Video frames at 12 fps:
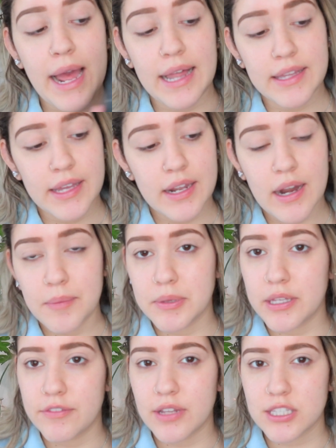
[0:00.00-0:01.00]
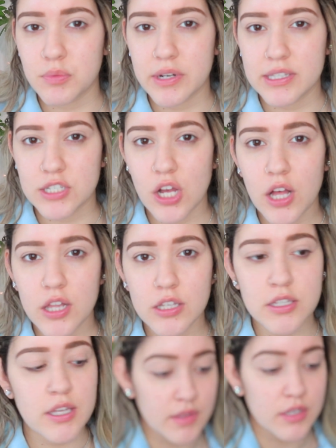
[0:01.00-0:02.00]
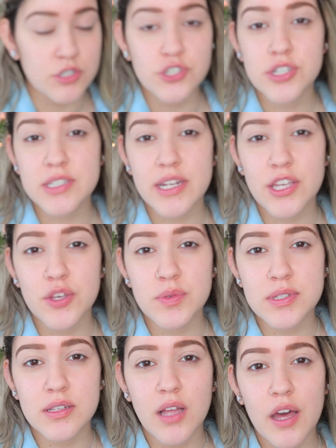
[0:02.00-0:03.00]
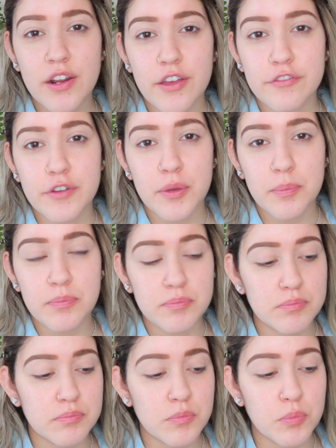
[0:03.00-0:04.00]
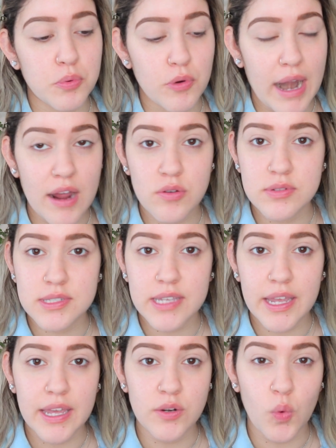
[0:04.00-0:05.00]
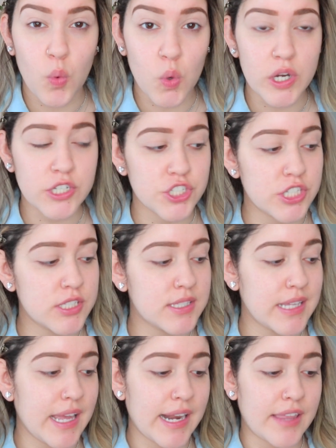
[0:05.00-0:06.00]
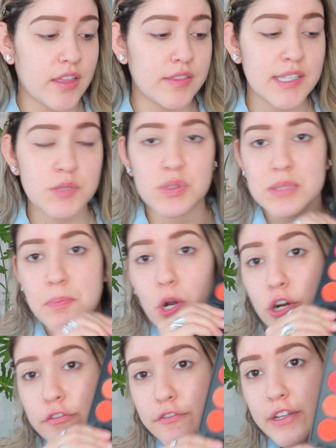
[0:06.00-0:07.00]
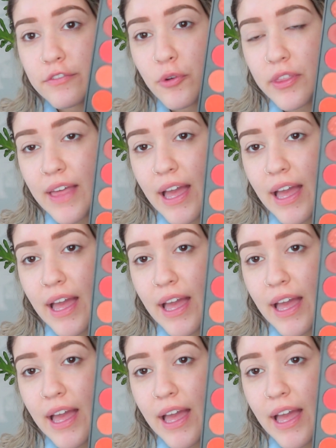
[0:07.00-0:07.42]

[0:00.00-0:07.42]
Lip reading: palette. I believe that's what it's called. She's gonna use a lot of browns and oranges, and I thought this was perfect for